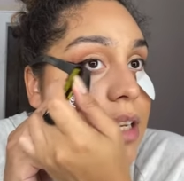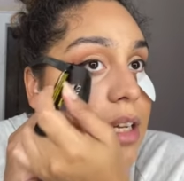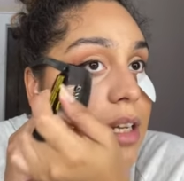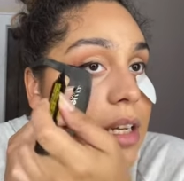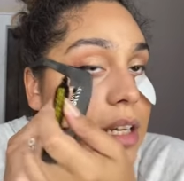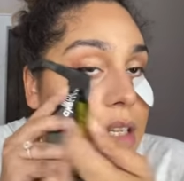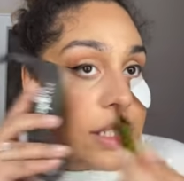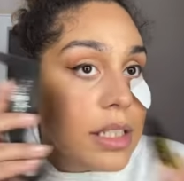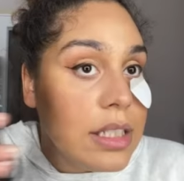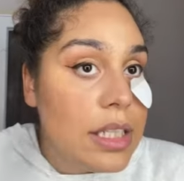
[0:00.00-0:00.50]

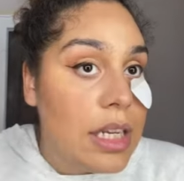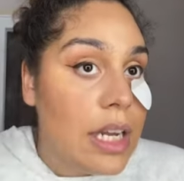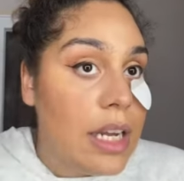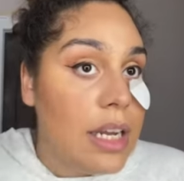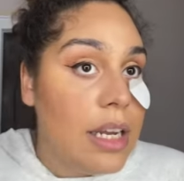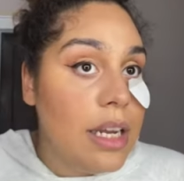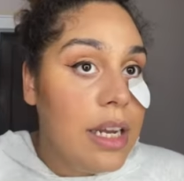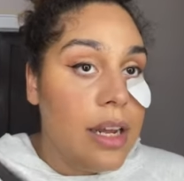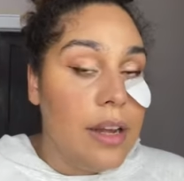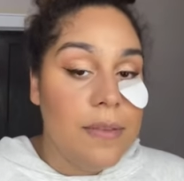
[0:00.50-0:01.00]
and take
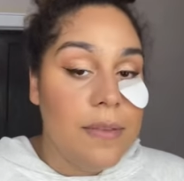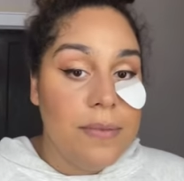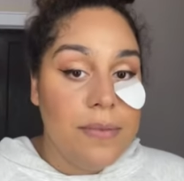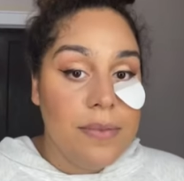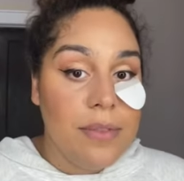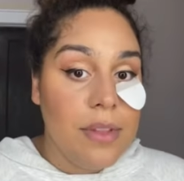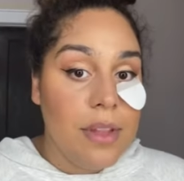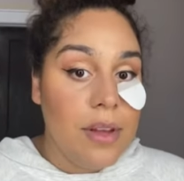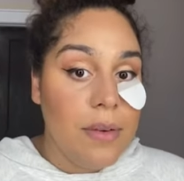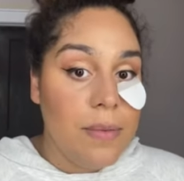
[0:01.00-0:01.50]
it.
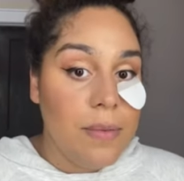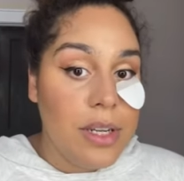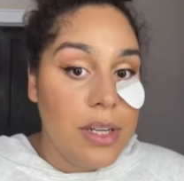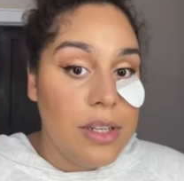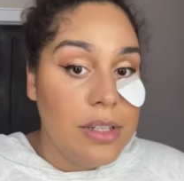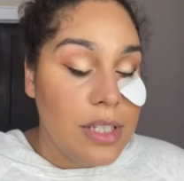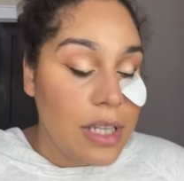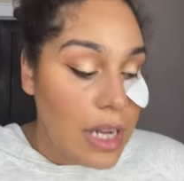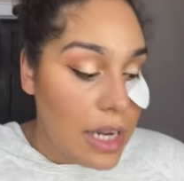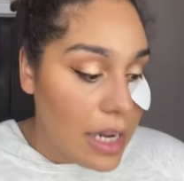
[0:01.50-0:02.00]
And when
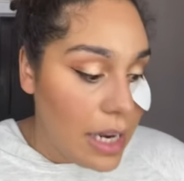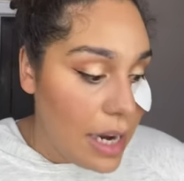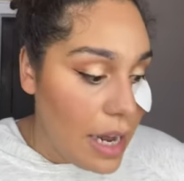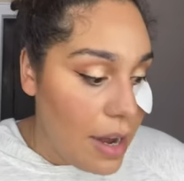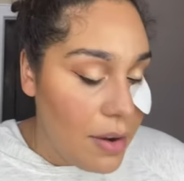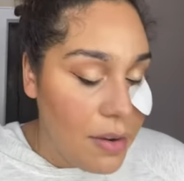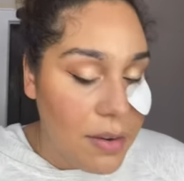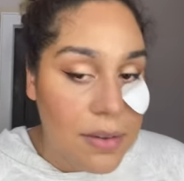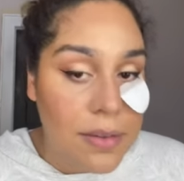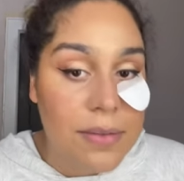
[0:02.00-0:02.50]
you take it
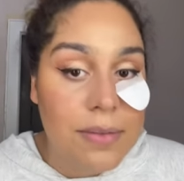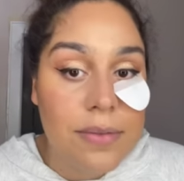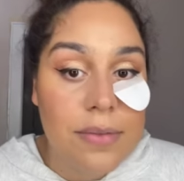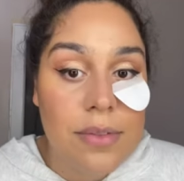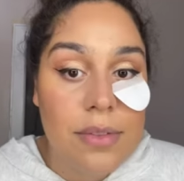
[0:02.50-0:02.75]
out,